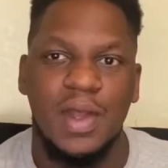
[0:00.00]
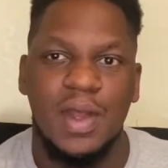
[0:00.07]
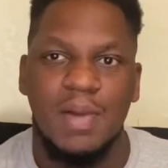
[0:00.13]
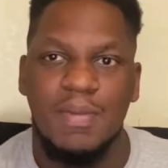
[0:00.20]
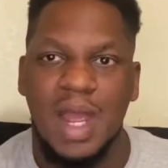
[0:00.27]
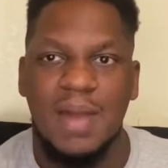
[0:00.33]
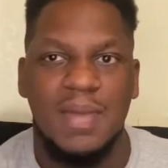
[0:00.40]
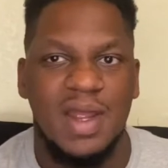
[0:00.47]

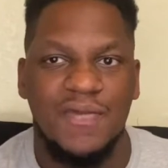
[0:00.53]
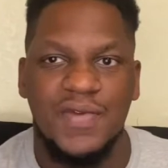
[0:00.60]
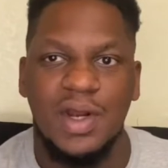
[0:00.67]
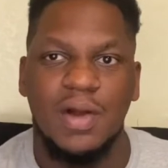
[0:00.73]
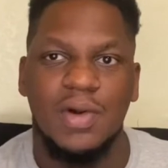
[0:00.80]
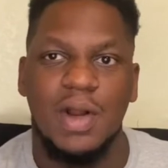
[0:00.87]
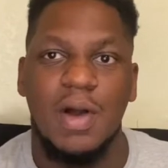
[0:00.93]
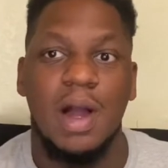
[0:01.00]
Maybe if you
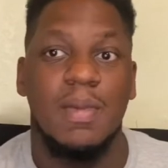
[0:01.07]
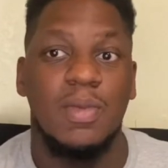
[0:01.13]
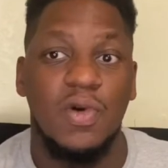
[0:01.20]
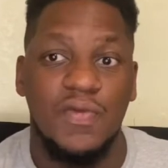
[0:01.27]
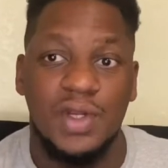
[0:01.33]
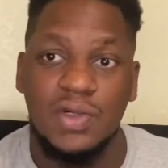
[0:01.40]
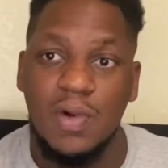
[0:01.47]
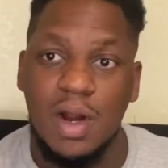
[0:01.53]
don't know how
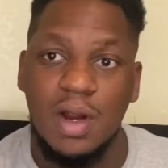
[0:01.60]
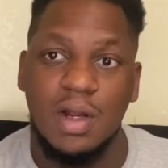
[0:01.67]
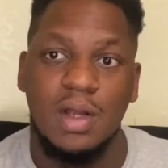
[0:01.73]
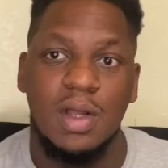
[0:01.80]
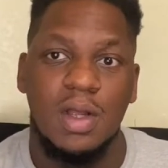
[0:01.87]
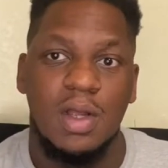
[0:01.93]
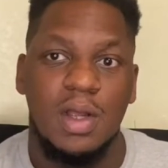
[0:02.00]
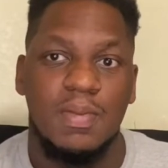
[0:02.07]
movies work,
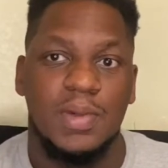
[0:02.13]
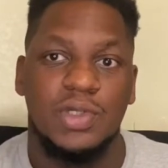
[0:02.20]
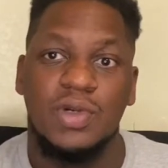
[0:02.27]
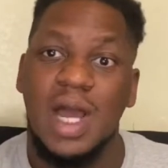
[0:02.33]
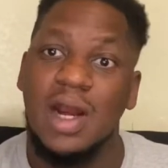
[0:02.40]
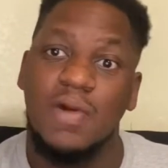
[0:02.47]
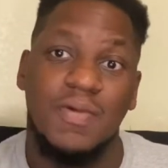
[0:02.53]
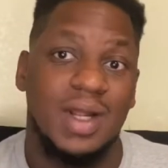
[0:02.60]
but you got
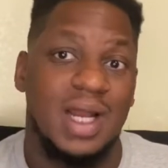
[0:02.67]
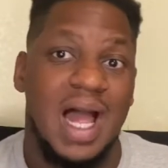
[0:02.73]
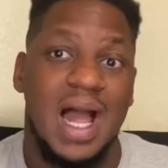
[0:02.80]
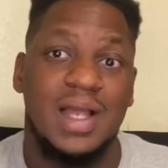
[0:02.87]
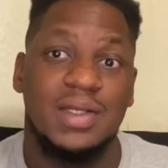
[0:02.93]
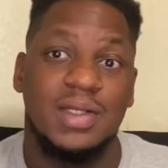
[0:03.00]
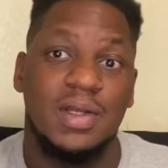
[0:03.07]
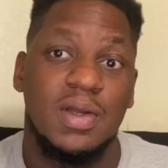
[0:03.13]
to
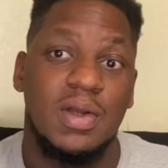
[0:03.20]
realize